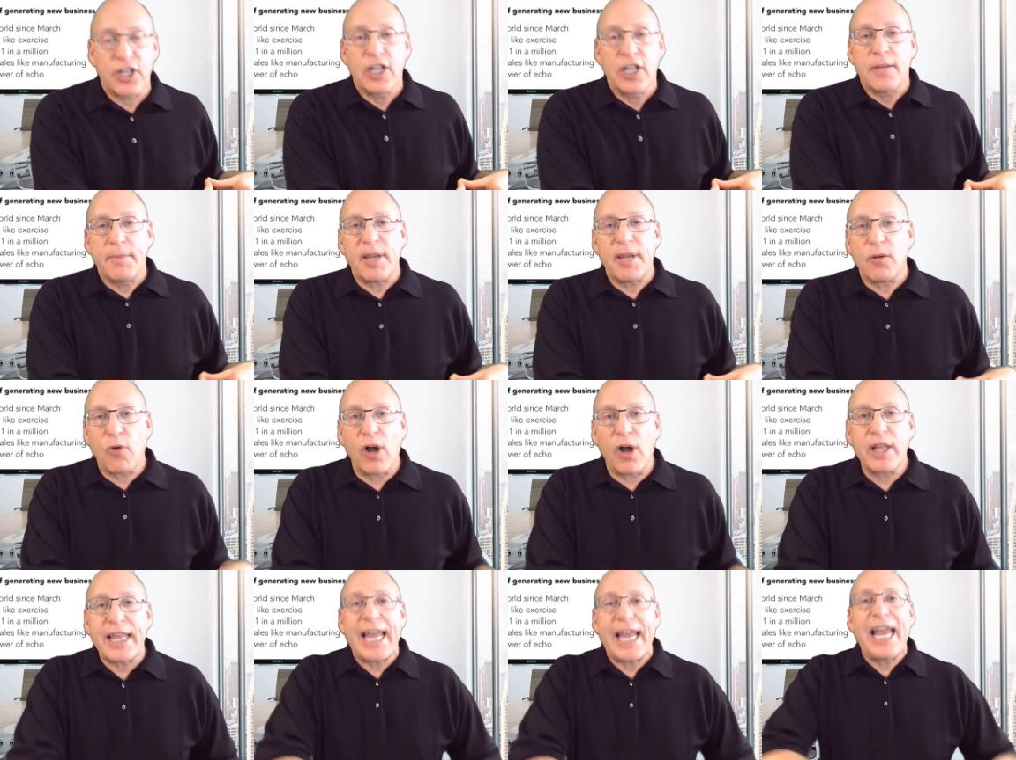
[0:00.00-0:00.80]

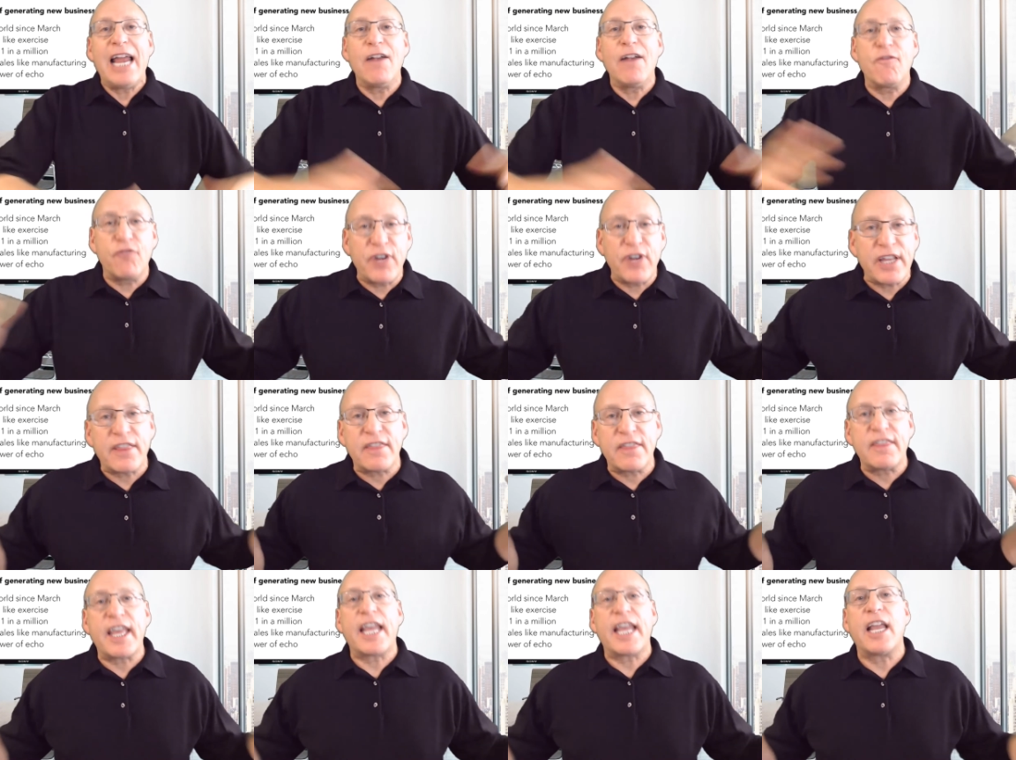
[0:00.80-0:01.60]
Meanwhile,
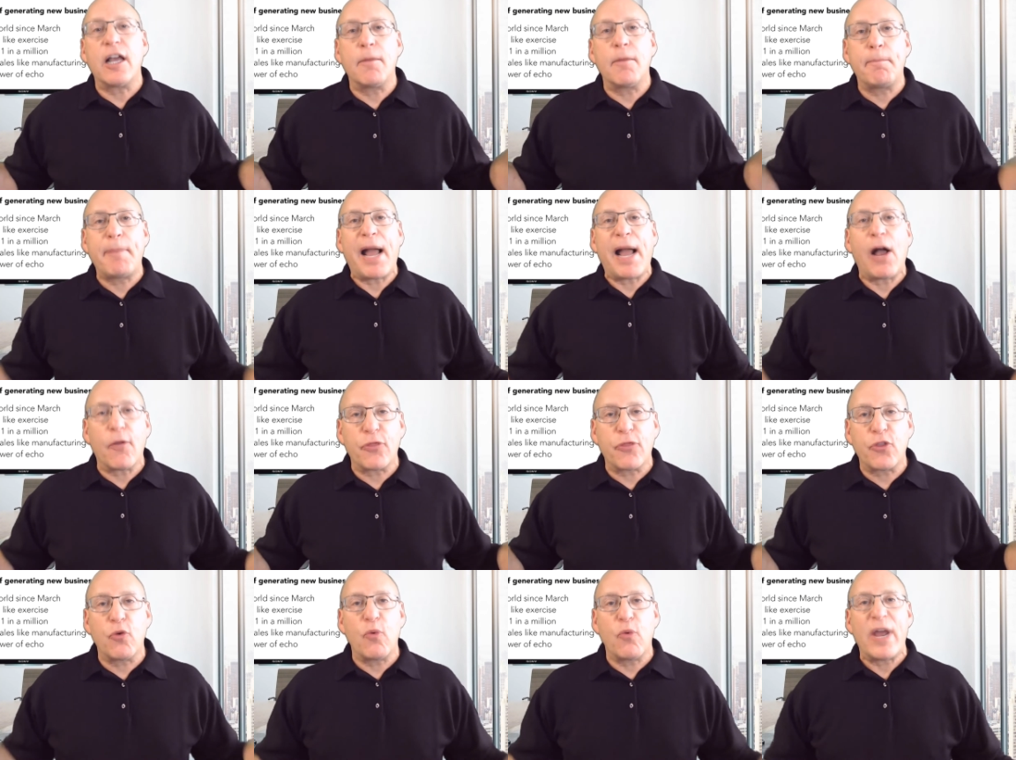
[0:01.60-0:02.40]
everything about
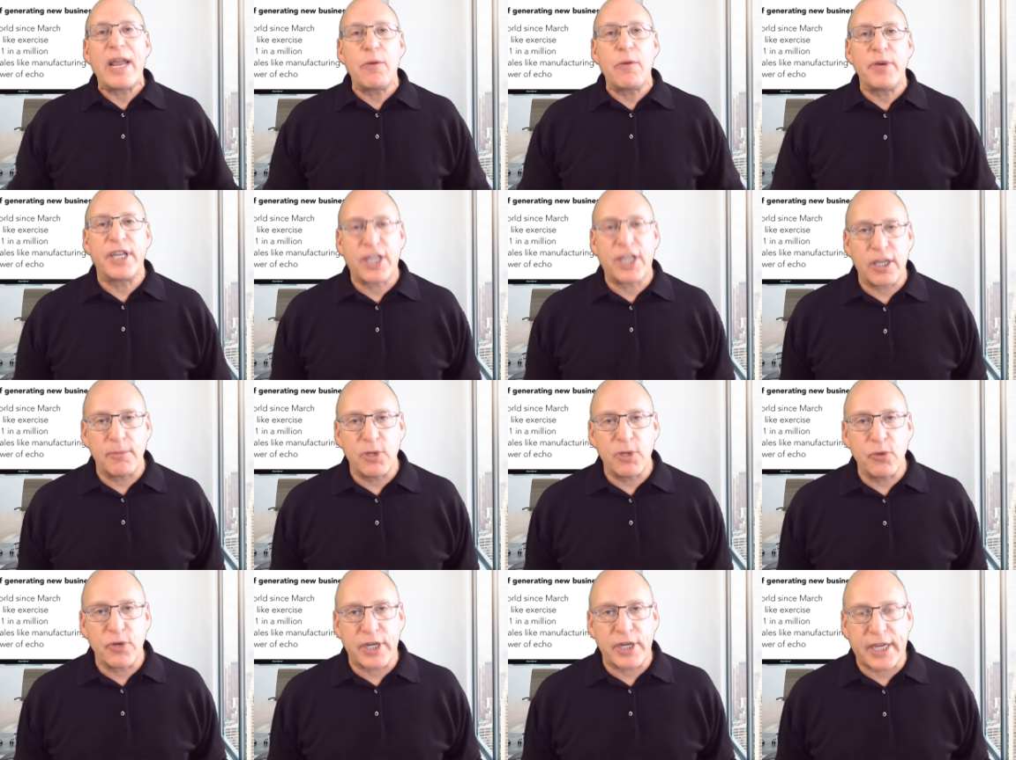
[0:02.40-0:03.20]
the way we
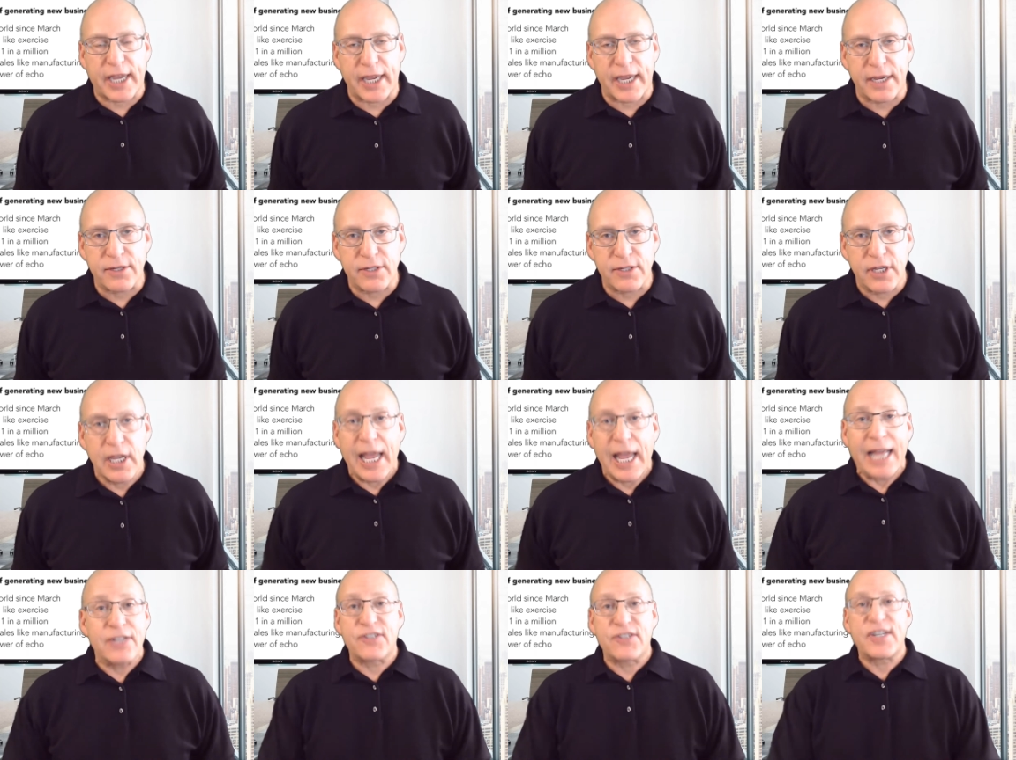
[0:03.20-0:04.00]
communicate,
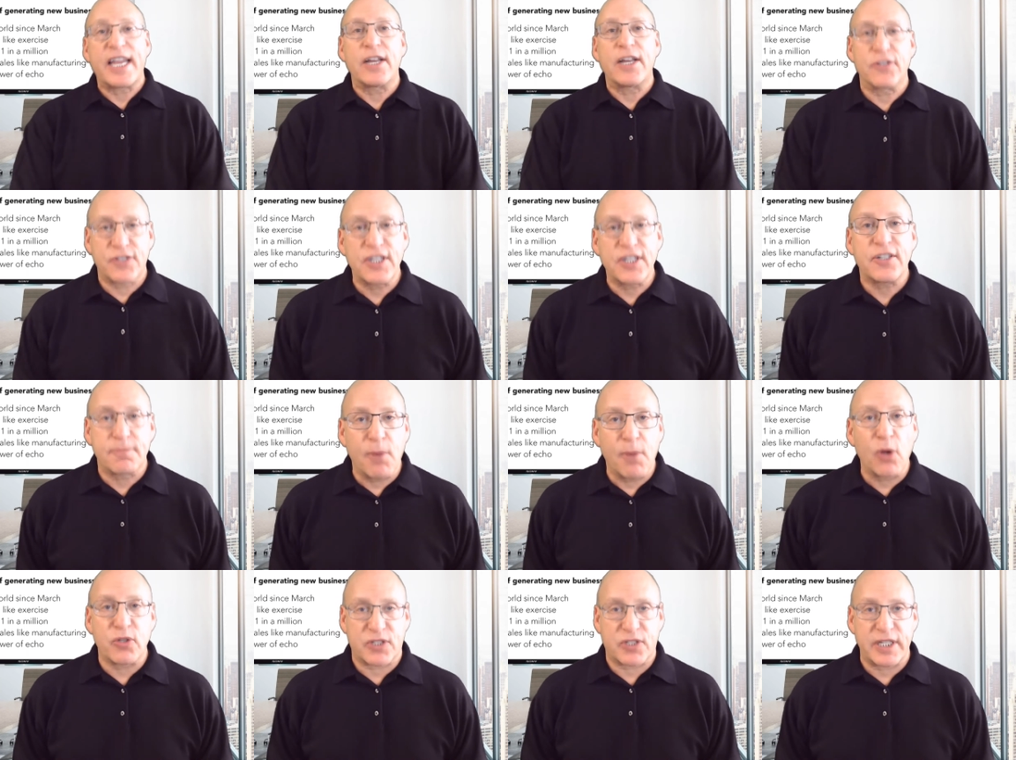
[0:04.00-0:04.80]
and sales is
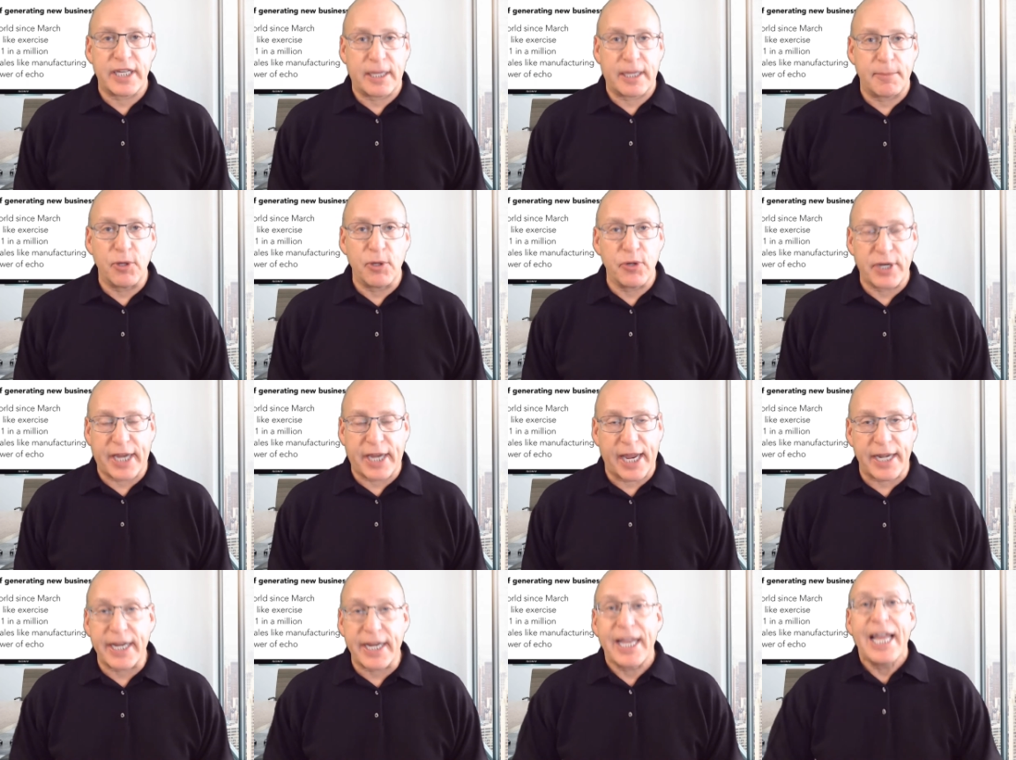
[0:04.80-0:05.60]
mostly
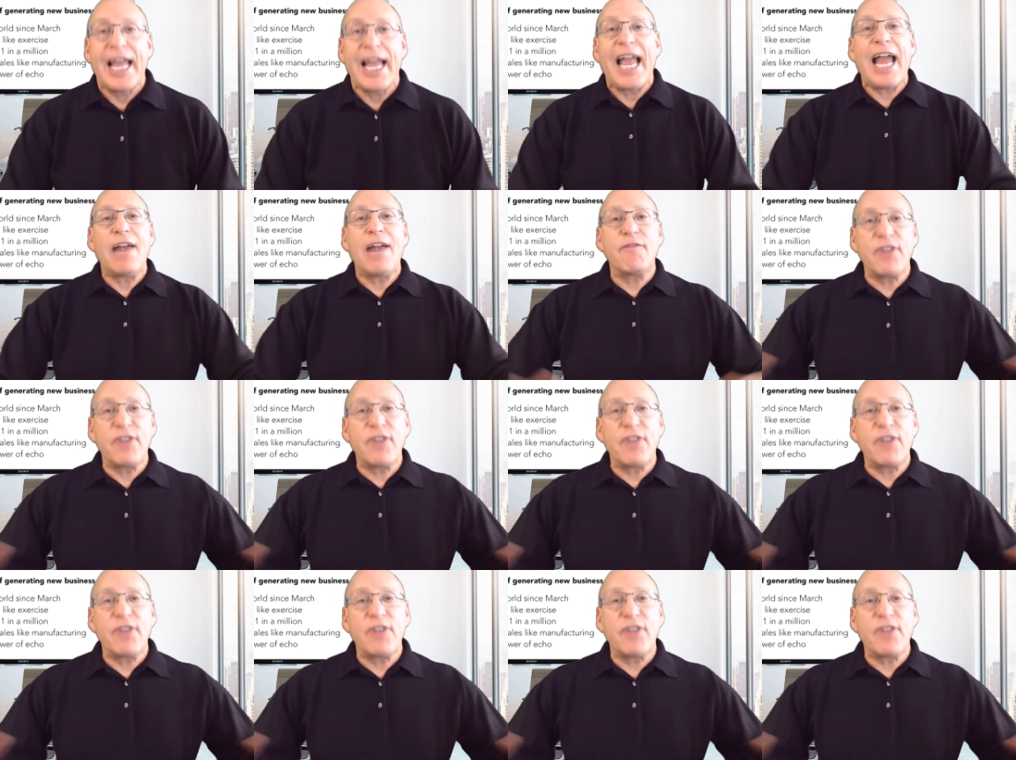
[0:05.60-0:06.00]
communicating, everything